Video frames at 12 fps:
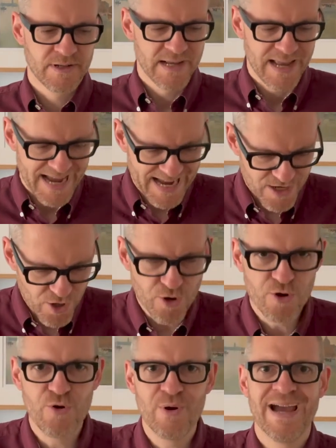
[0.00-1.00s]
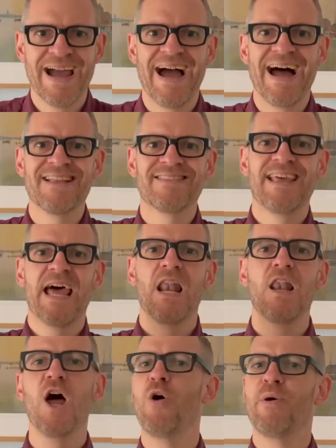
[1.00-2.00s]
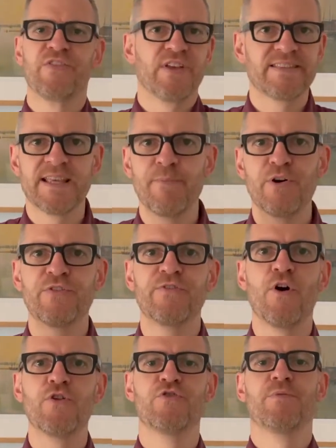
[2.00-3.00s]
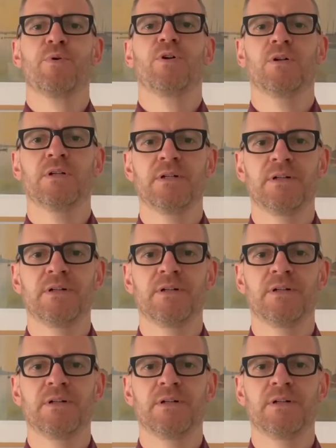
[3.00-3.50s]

And who, at their lowest, at their most vulnerable,